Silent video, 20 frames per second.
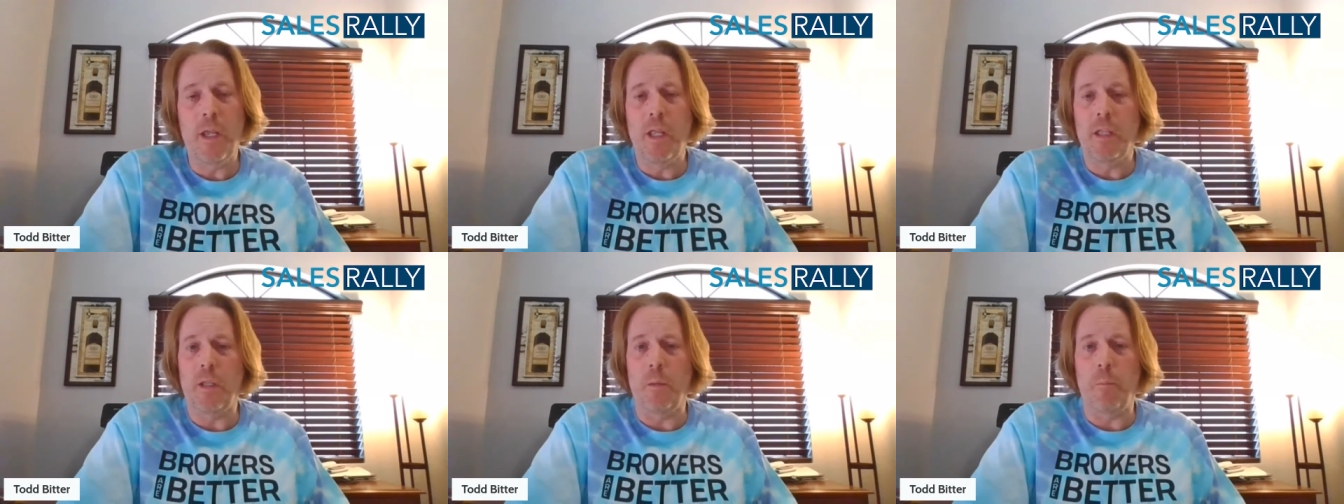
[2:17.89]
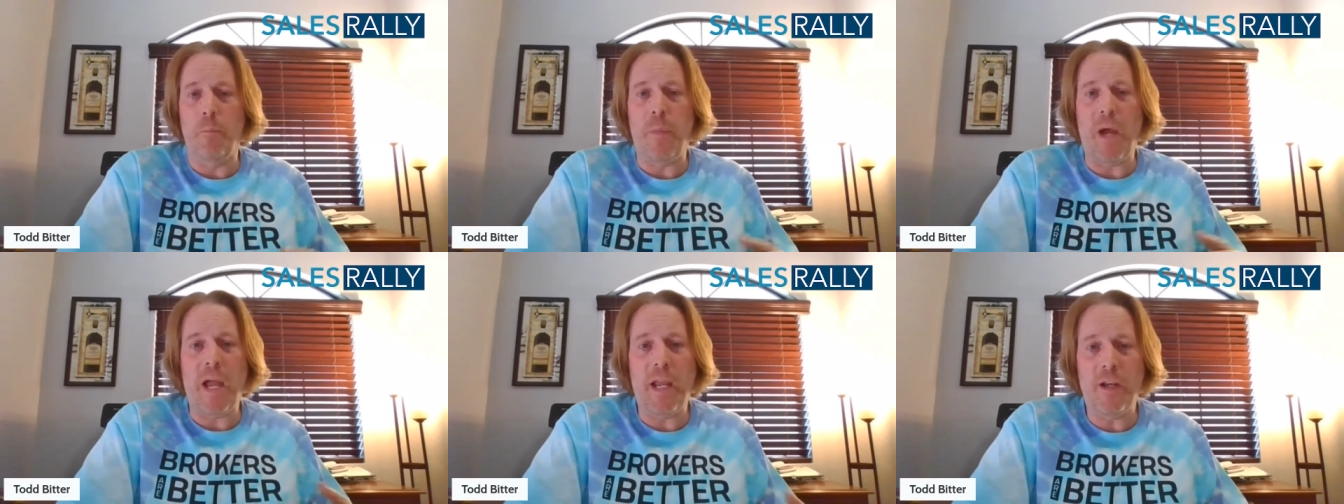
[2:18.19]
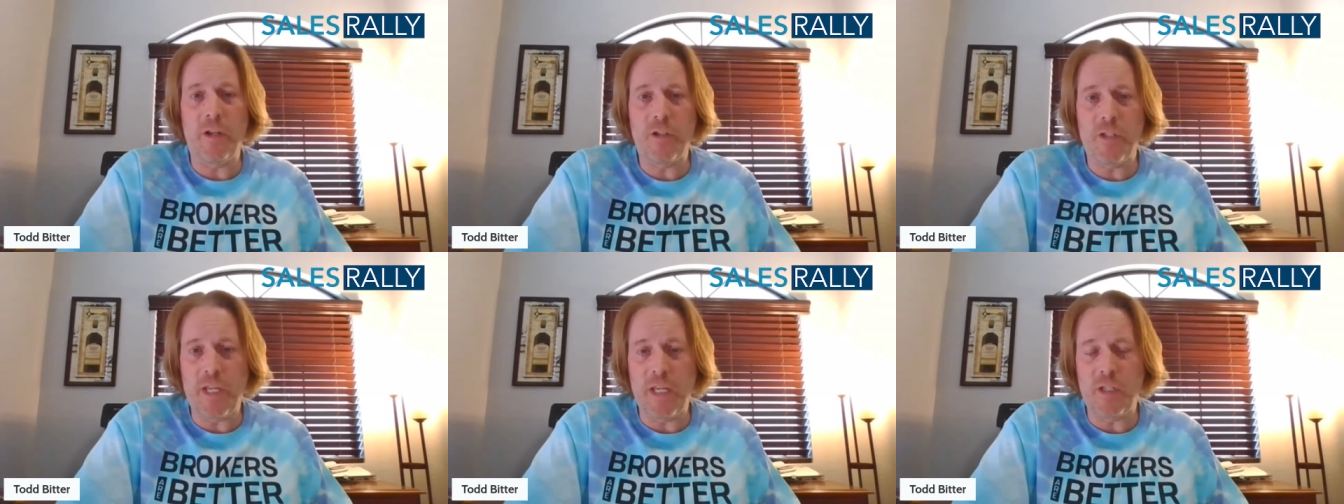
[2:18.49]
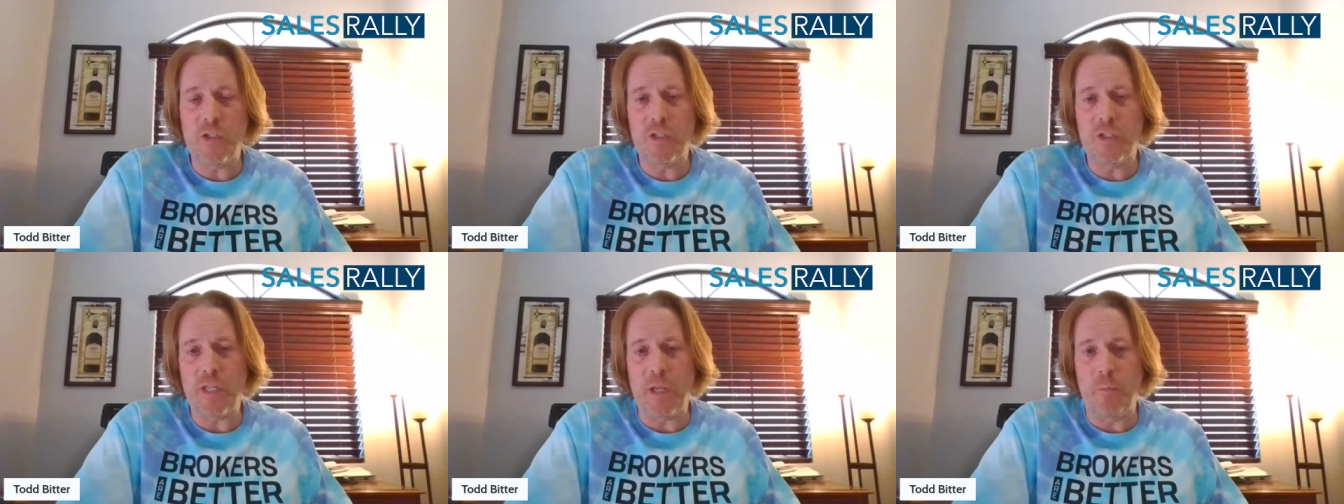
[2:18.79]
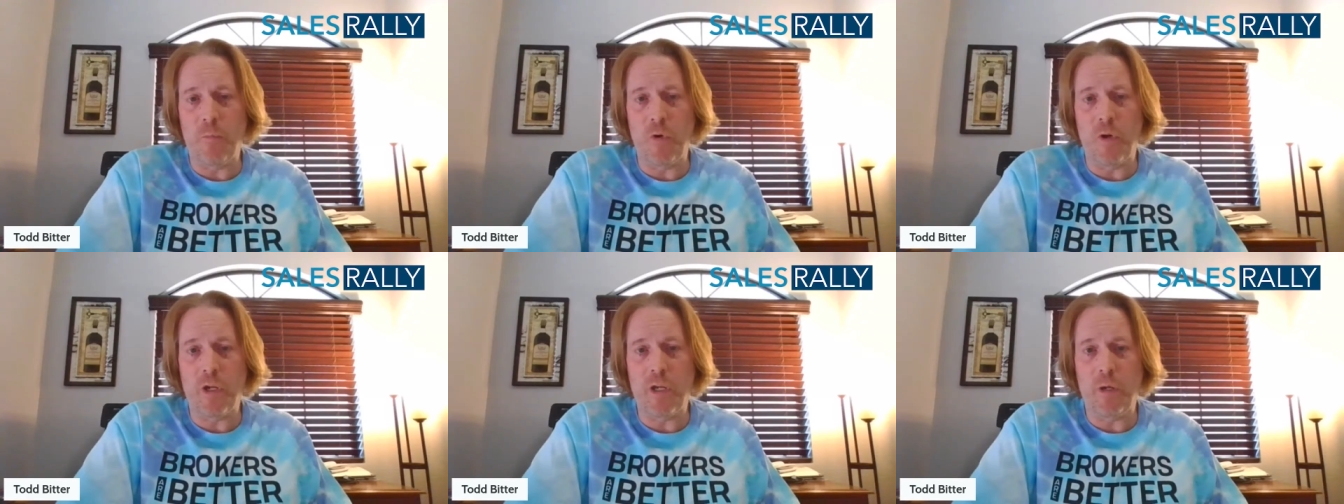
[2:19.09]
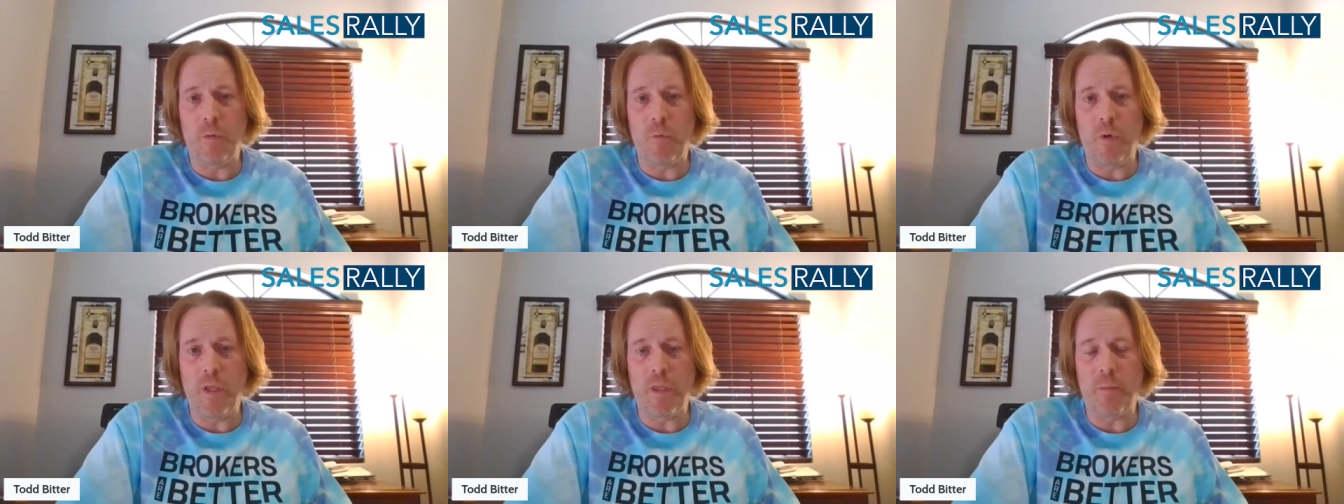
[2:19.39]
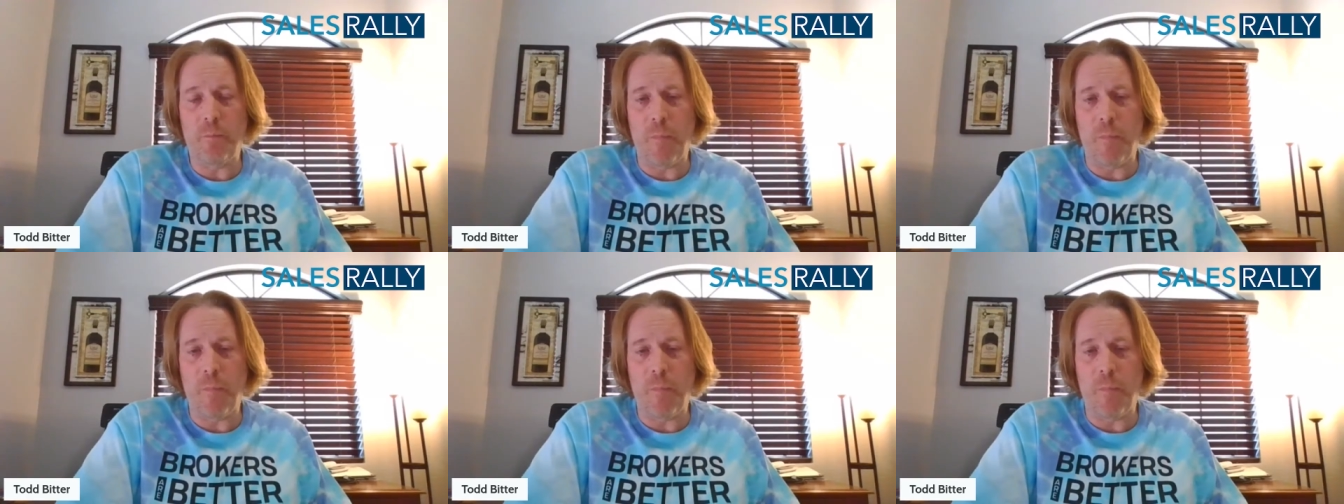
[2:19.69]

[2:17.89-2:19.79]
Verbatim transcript: The buyers agents I'm working with,